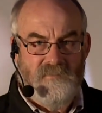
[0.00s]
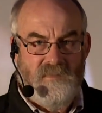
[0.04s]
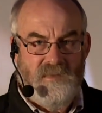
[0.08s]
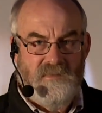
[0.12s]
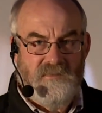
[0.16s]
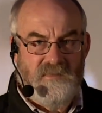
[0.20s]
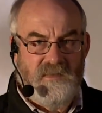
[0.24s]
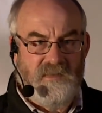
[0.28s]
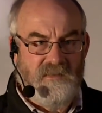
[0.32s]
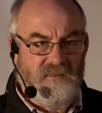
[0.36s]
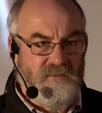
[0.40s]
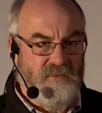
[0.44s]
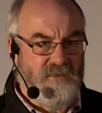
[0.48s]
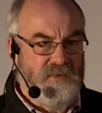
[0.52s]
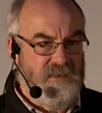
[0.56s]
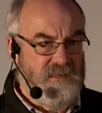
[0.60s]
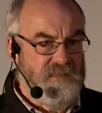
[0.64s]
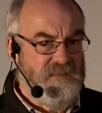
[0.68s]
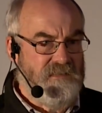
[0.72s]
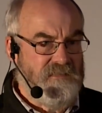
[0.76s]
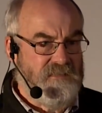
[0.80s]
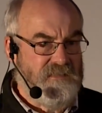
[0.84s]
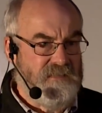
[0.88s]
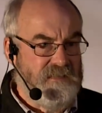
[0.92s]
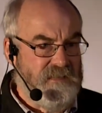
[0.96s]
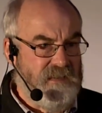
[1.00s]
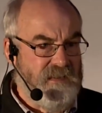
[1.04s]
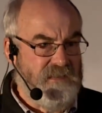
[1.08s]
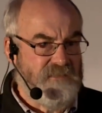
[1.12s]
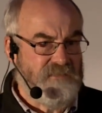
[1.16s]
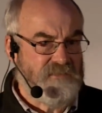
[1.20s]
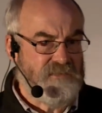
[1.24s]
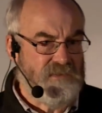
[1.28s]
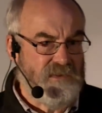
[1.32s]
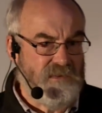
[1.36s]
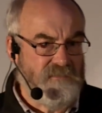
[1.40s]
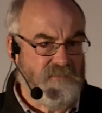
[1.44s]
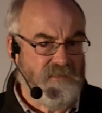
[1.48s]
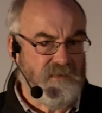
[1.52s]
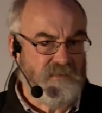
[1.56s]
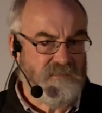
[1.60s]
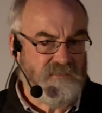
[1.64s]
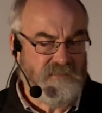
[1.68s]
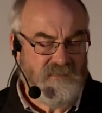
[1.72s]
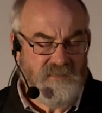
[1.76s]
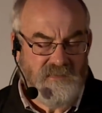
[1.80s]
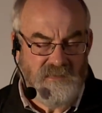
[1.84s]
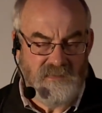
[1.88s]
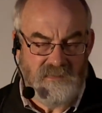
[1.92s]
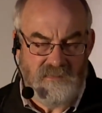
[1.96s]
So let's look at this in the history of
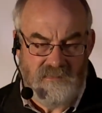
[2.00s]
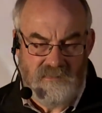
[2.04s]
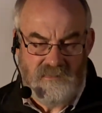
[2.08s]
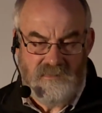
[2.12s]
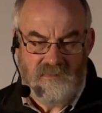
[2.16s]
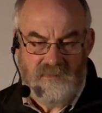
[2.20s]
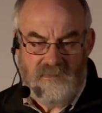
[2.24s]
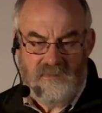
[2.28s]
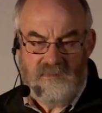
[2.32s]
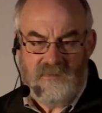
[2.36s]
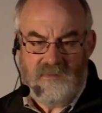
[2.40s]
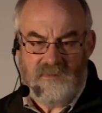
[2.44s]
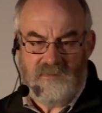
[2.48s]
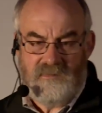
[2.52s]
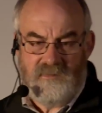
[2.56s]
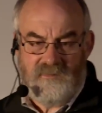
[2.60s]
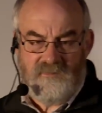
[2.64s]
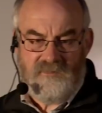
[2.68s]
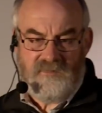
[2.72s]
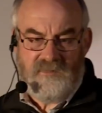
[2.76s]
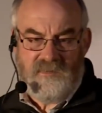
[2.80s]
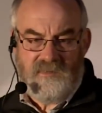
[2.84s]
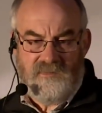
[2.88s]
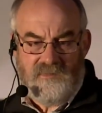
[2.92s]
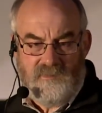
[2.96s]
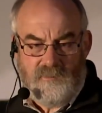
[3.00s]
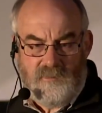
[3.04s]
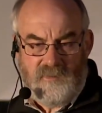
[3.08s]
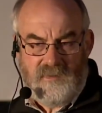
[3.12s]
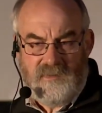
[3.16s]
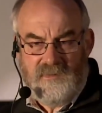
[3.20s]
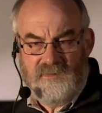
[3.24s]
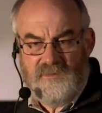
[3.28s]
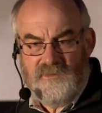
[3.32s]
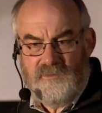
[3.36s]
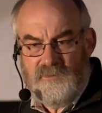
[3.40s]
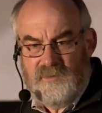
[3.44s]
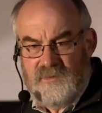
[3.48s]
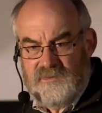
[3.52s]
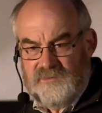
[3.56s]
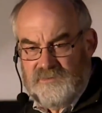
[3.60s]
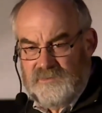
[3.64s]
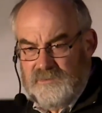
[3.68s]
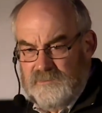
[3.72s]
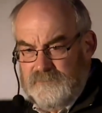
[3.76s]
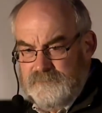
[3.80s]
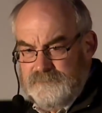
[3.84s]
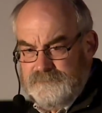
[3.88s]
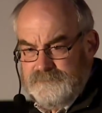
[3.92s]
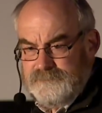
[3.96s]
IT, and then start to apply it to
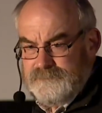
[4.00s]
Agile.